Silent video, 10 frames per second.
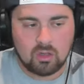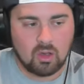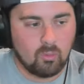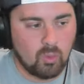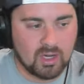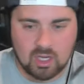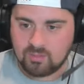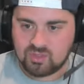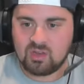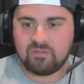when it
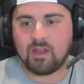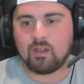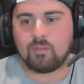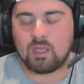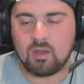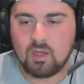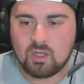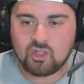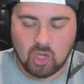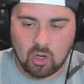comes to development.
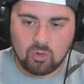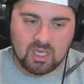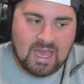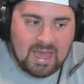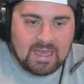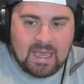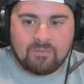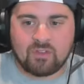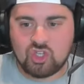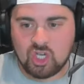So you kind of have
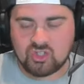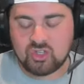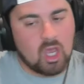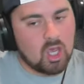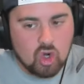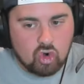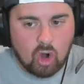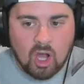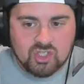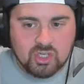to just
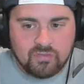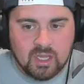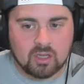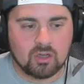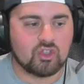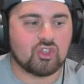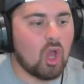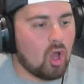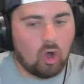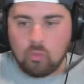cross your fingers,
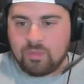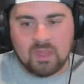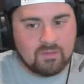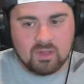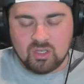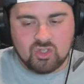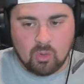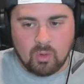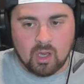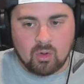hope that everything's
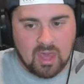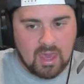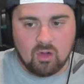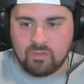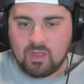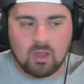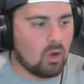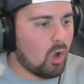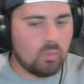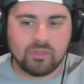going okay over there,
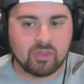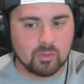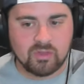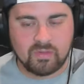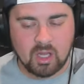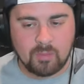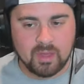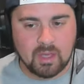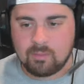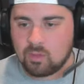hope that they're
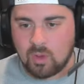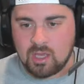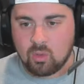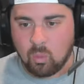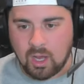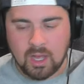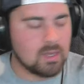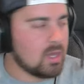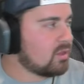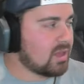developing him in the way you want,
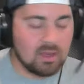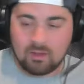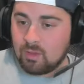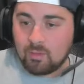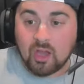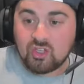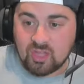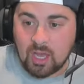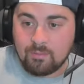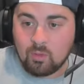getting him the ice
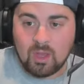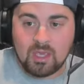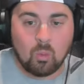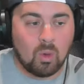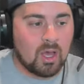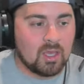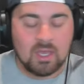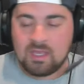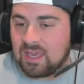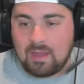time the way you want.
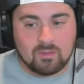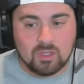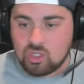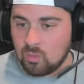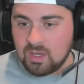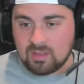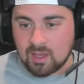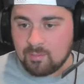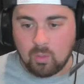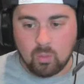You can't really do
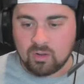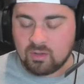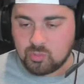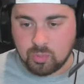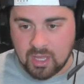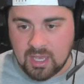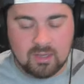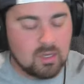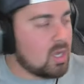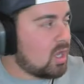anything about where he's
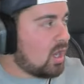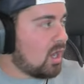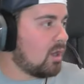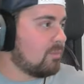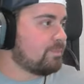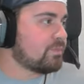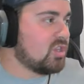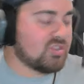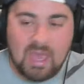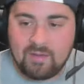playing. You
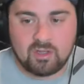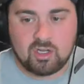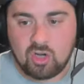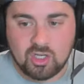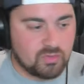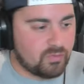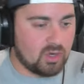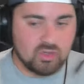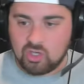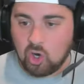just have to cross your
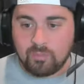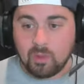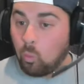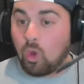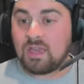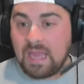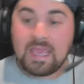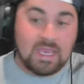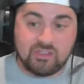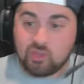fingers and hope that one day
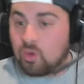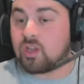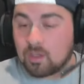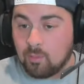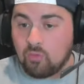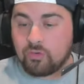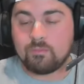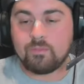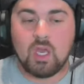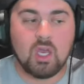he's going to come over.
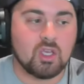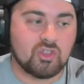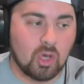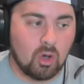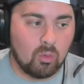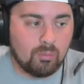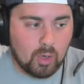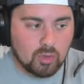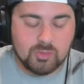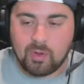So
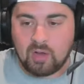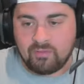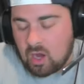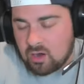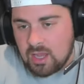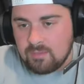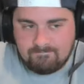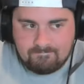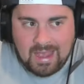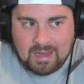Poltapov, all right,
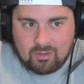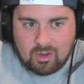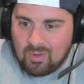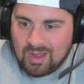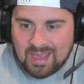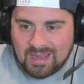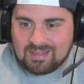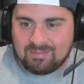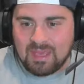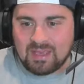I don't know. I kind of
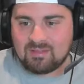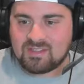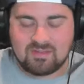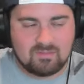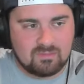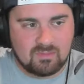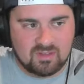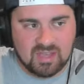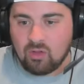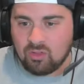make it
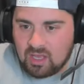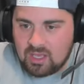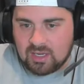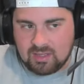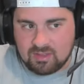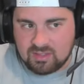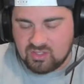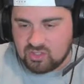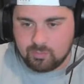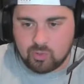sound like, and I think this
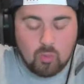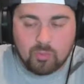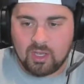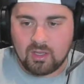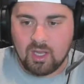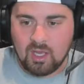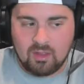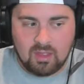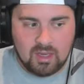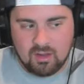is appropriate,
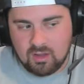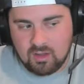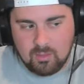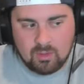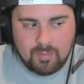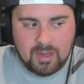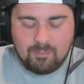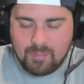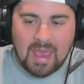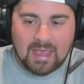that he would have been a
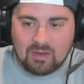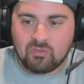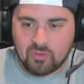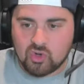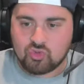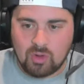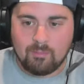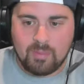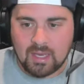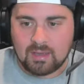back-end
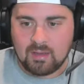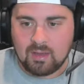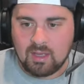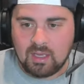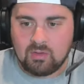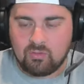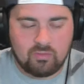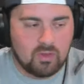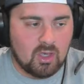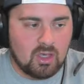first-round pick
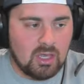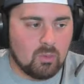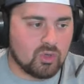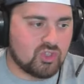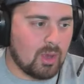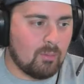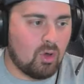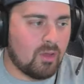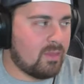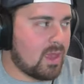if he were
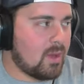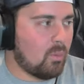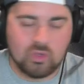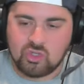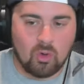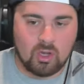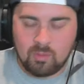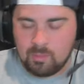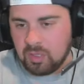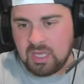someone that was going to
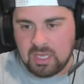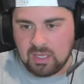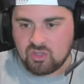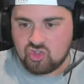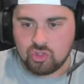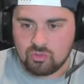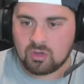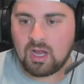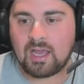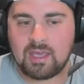be playing his junior
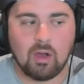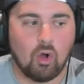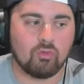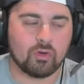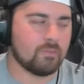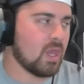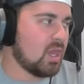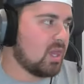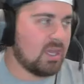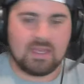hockey over
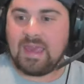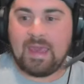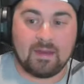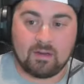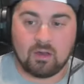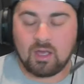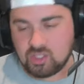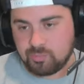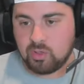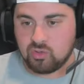in Canada as
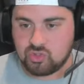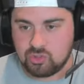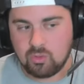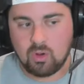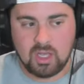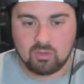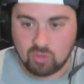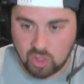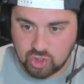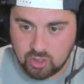opposed to in
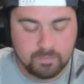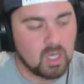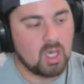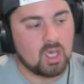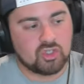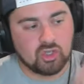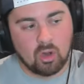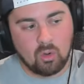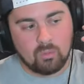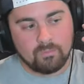Russia.
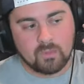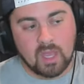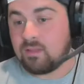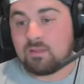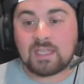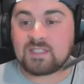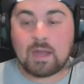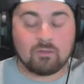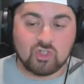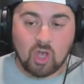So, and that's
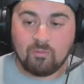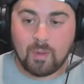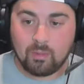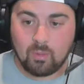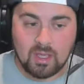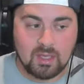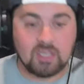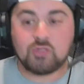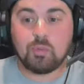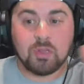not resolved, by the way.
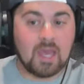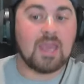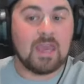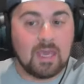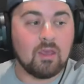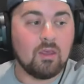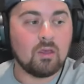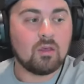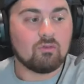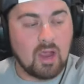He's playing
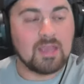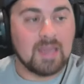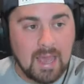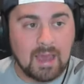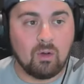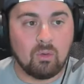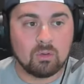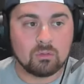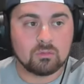right now